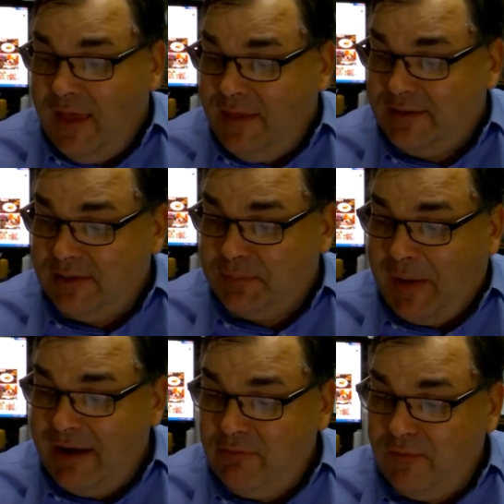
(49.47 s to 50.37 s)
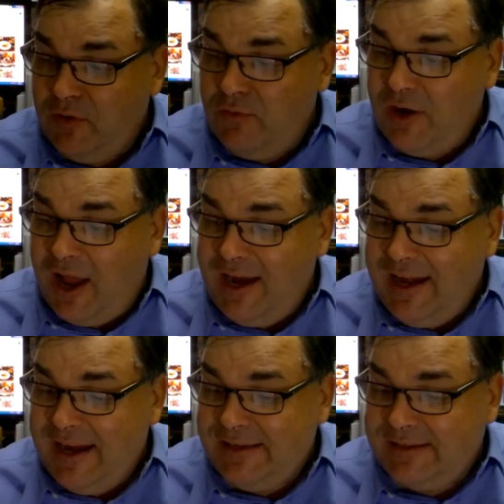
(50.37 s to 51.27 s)
This is paid review
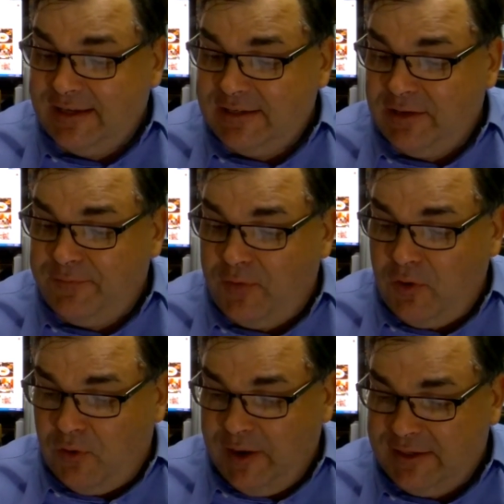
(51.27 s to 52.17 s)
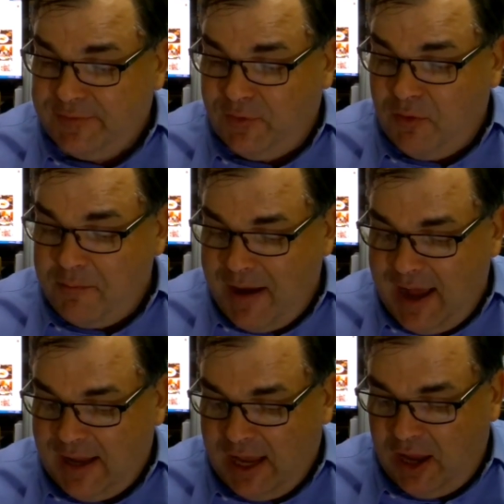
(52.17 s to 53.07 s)
9N64. It's for
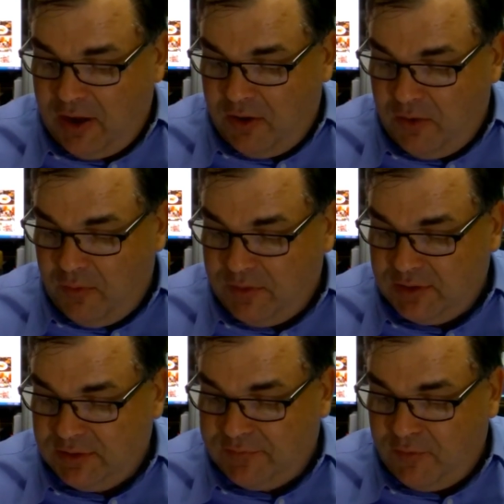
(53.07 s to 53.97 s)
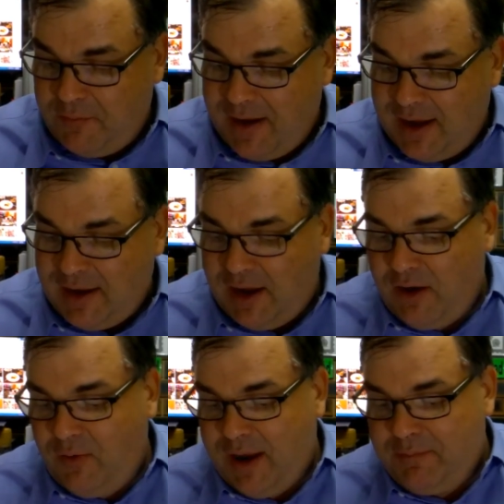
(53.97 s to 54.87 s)
Marco. This is for
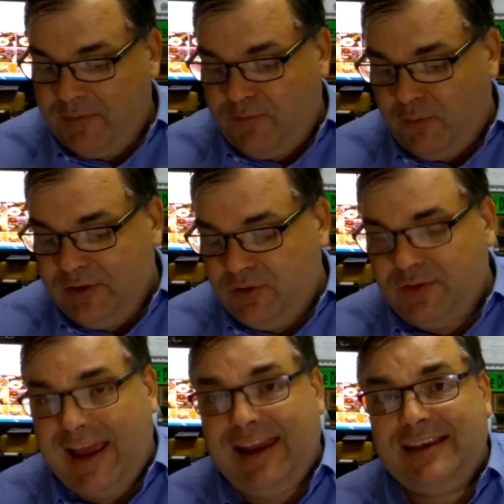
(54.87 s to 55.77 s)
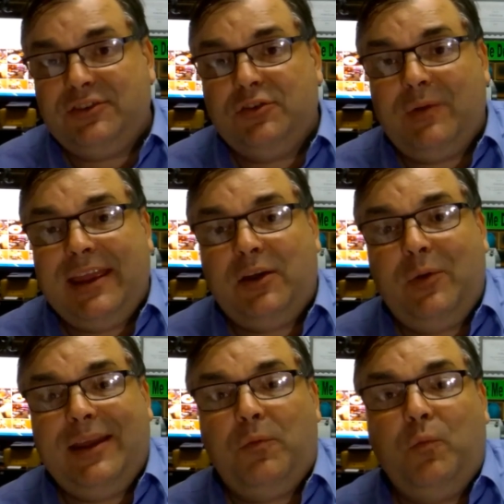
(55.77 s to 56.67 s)
Marco. And before we do that, let's do a
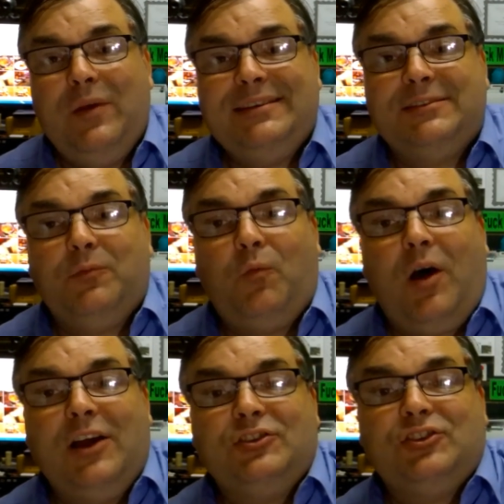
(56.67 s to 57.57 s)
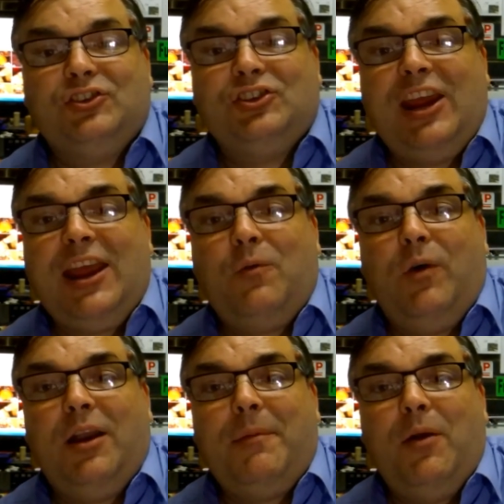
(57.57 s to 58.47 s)
quick wristwatch check.
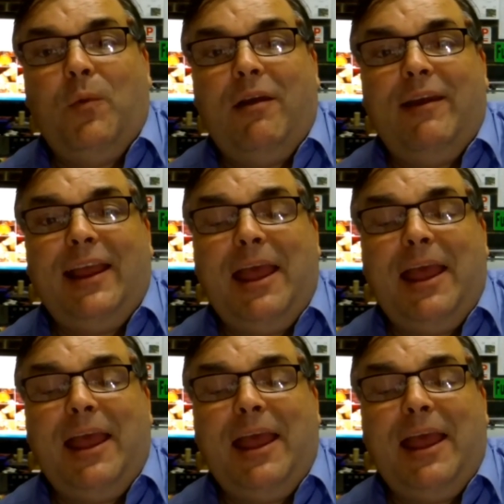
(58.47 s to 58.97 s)
What am I wearing?